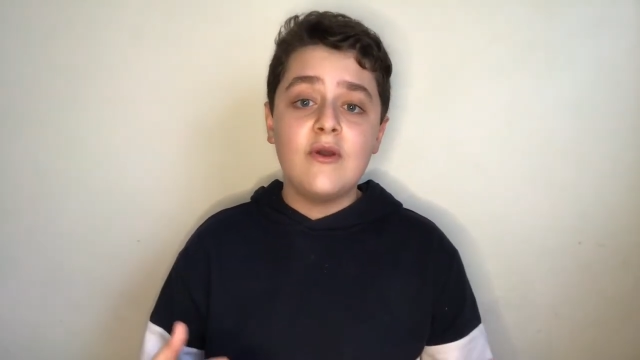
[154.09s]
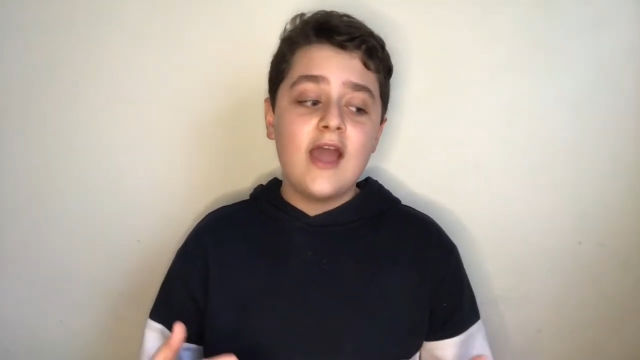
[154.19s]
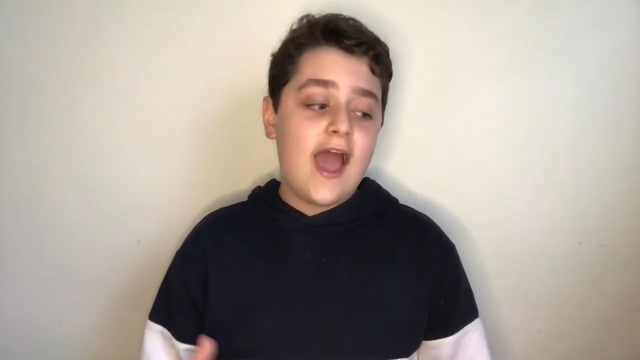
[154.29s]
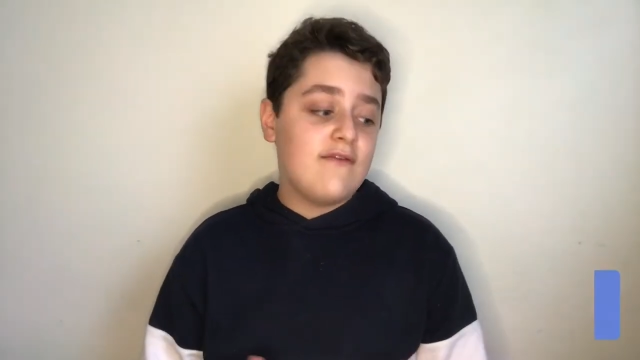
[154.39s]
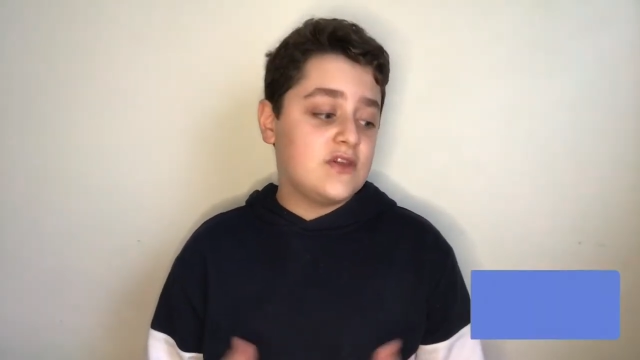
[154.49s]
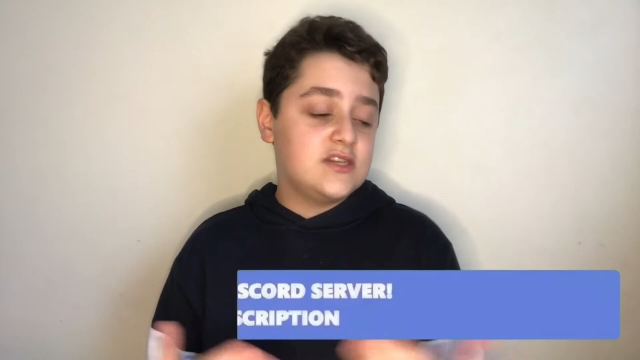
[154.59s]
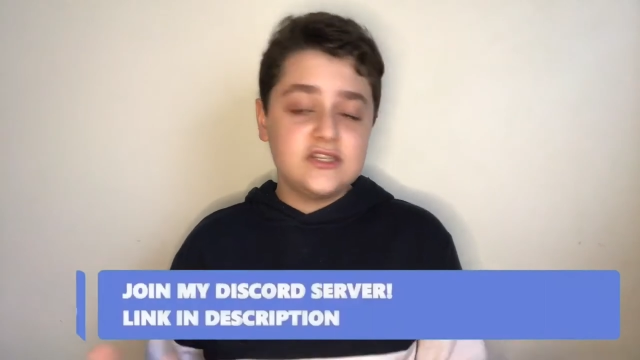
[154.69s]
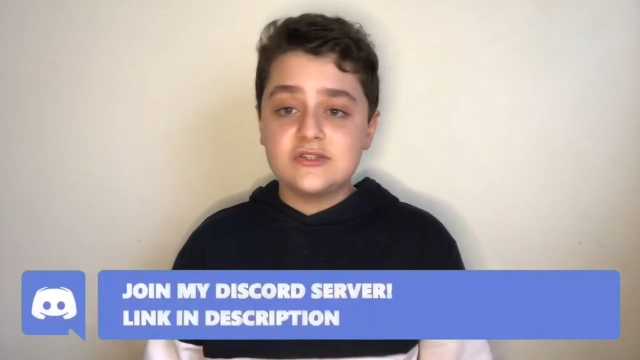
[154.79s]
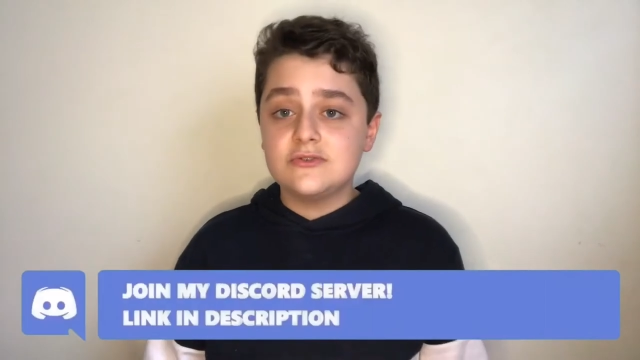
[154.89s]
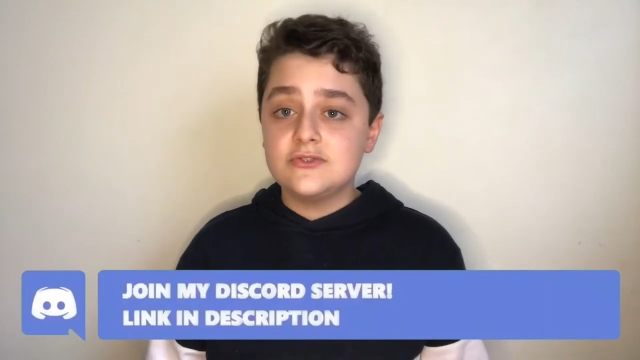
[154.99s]
having a
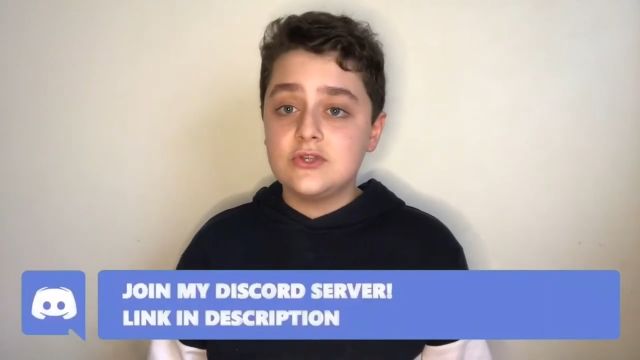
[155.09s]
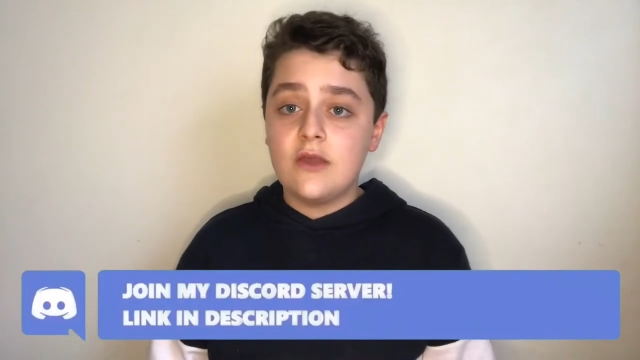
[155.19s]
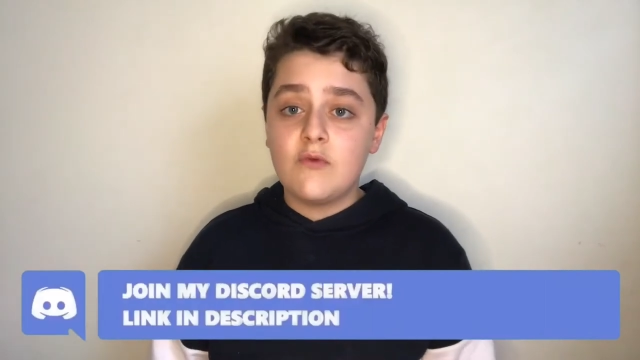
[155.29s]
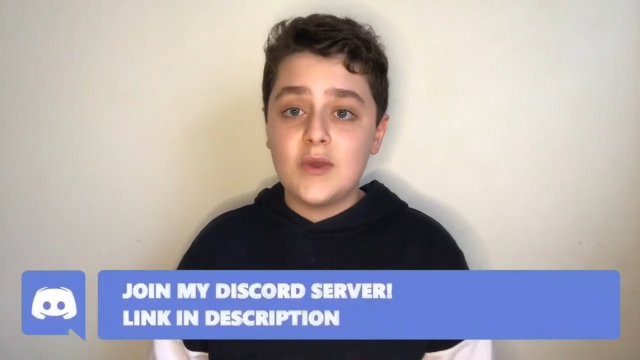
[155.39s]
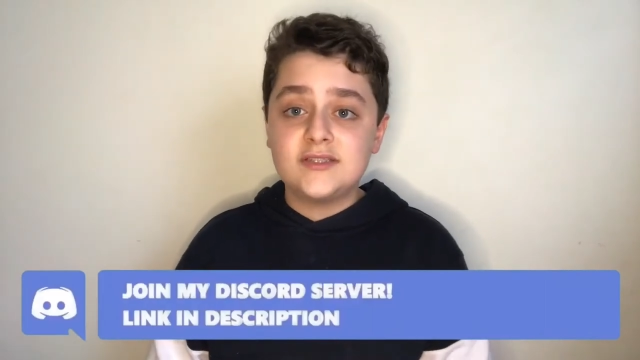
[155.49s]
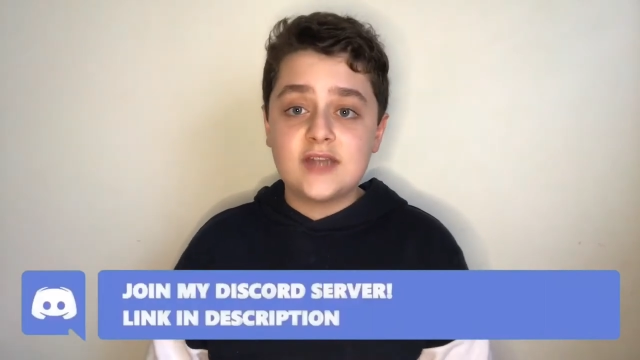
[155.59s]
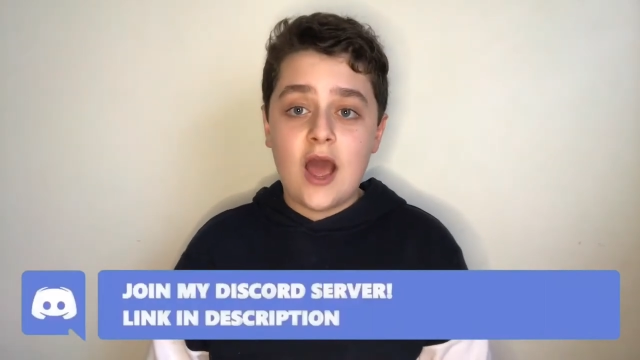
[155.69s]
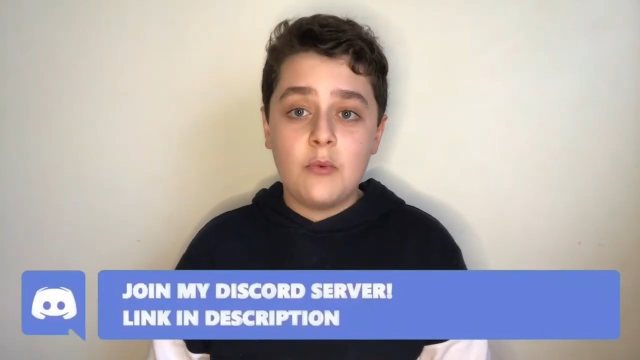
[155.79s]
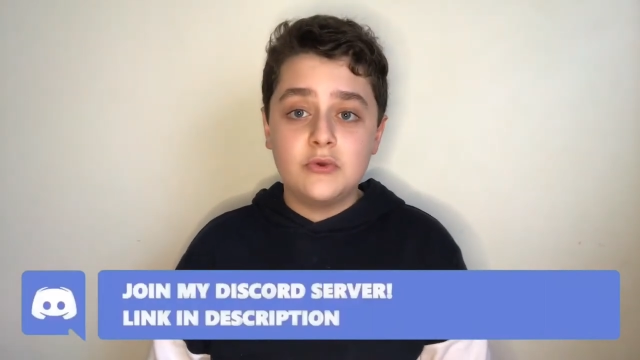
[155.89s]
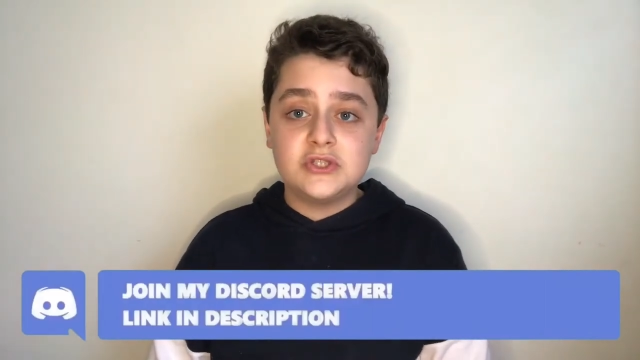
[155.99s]
Discord server where Star
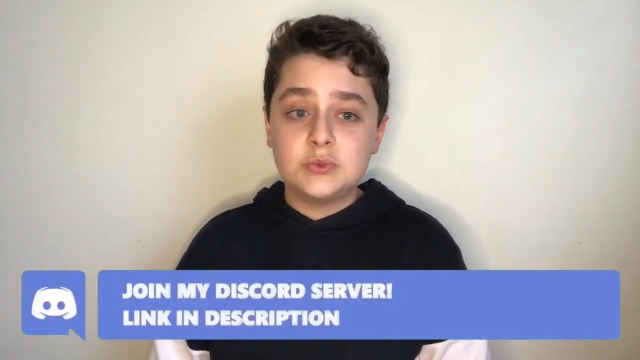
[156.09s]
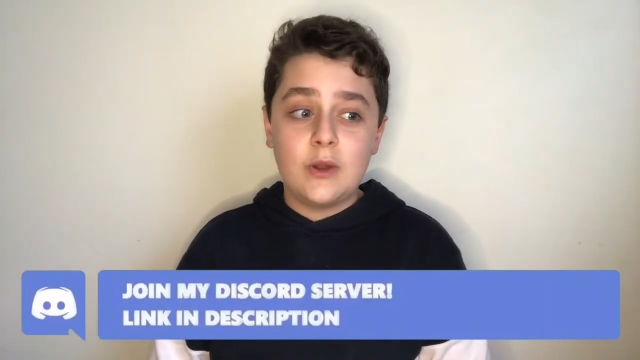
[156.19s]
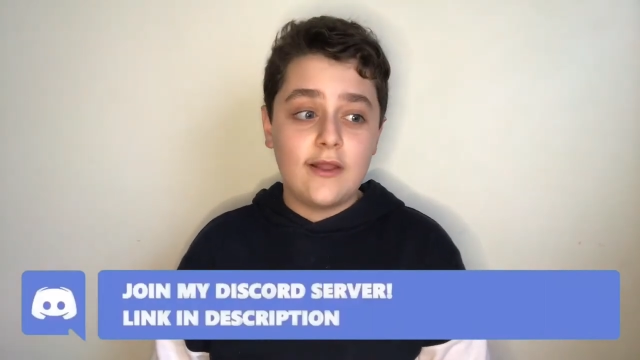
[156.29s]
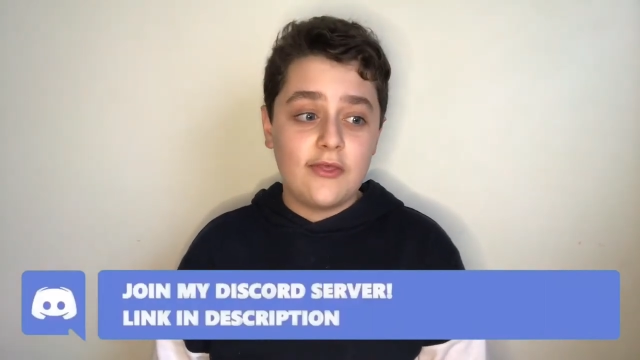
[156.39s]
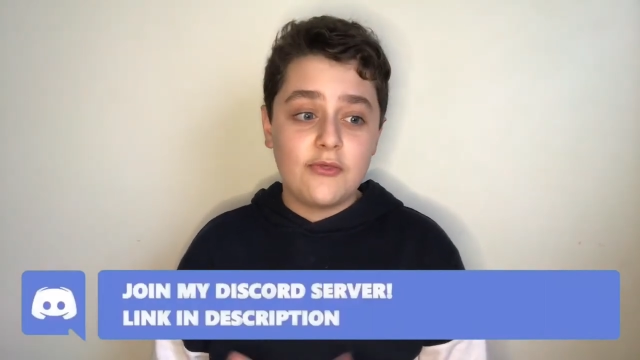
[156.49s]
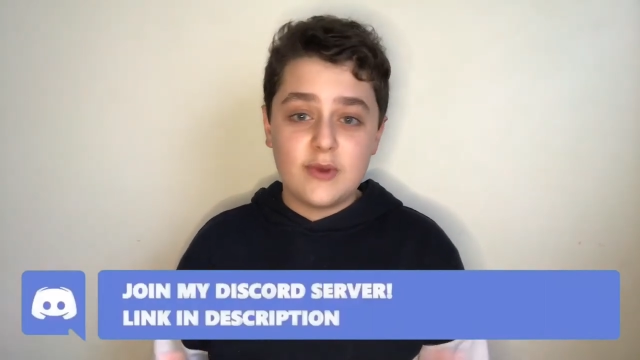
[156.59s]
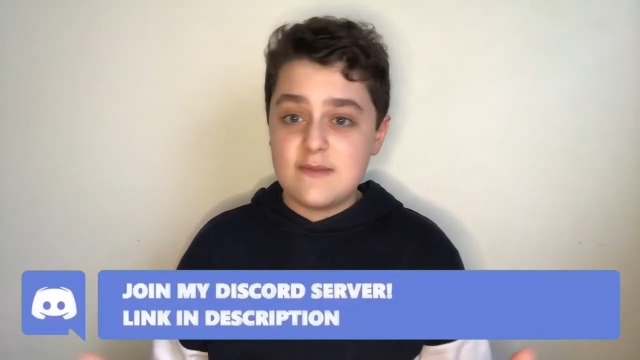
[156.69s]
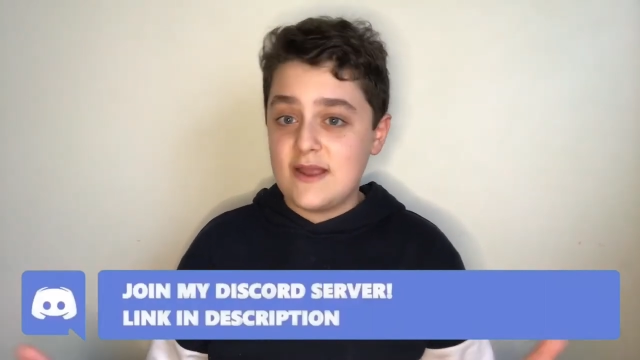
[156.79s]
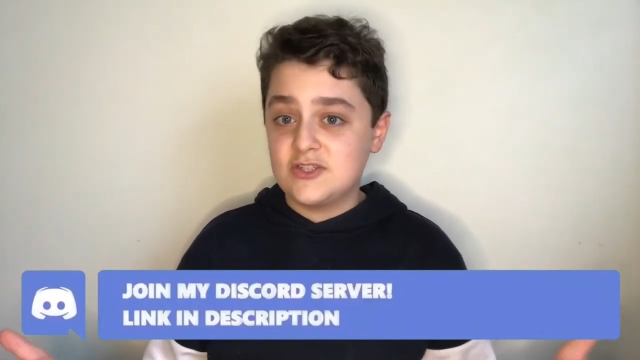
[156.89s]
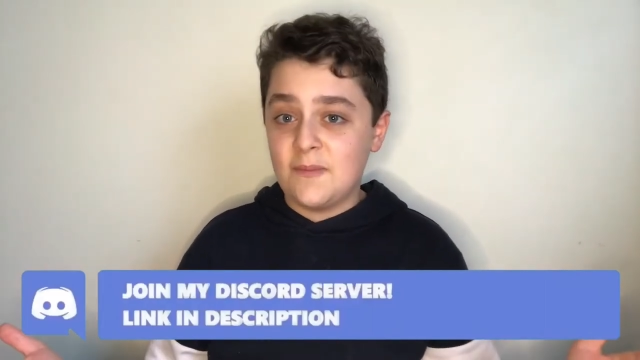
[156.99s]
Wars is one of the three main
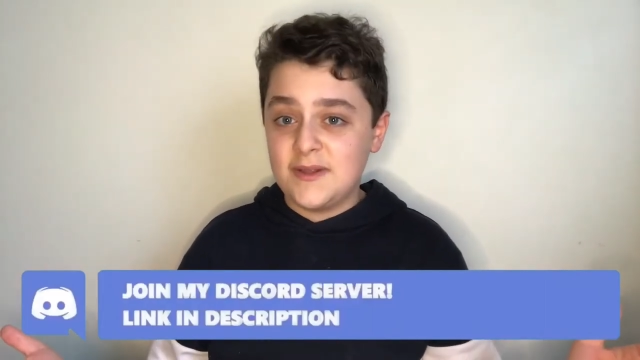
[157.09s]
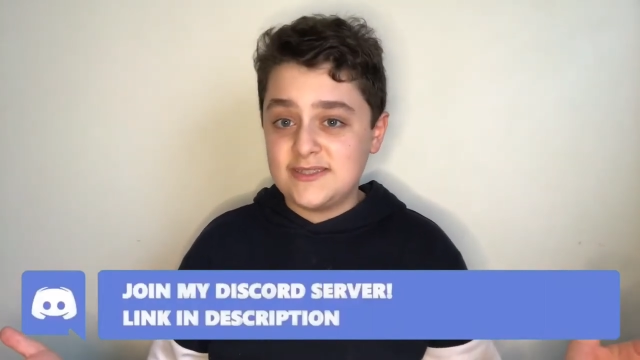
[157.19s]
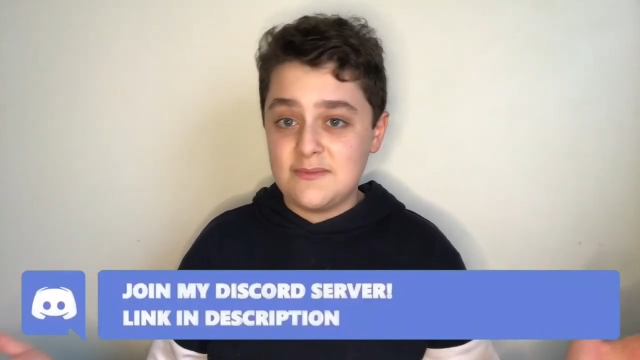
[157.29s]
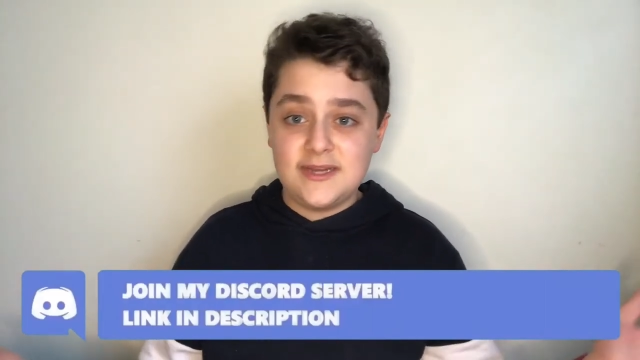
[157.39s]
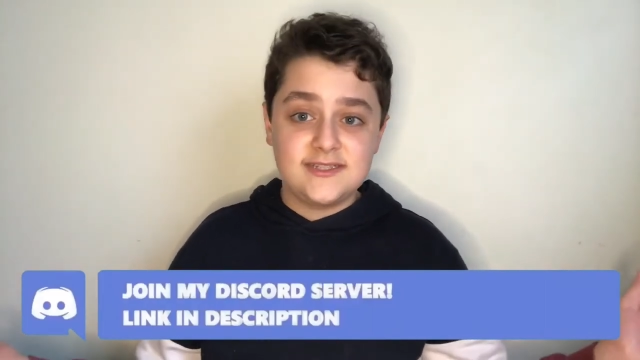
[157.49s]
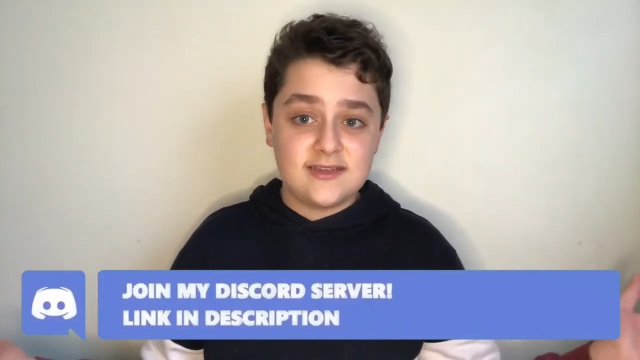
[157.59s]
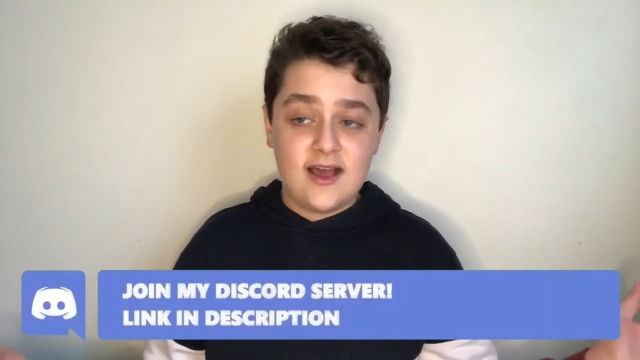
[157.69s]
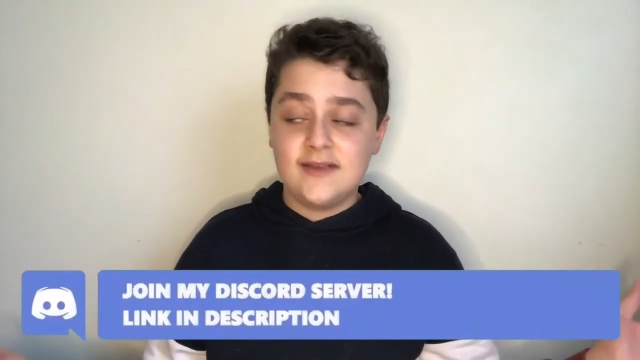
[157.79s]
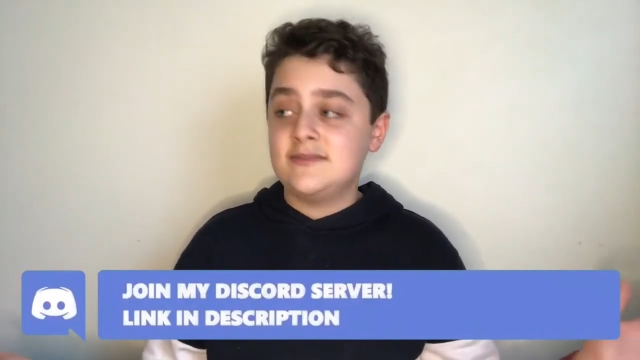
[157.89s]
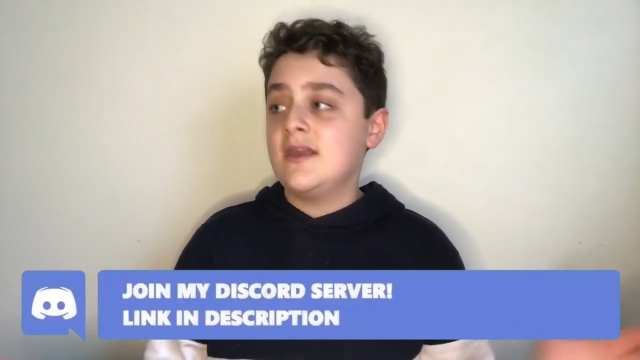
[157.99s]
topics that we discuss,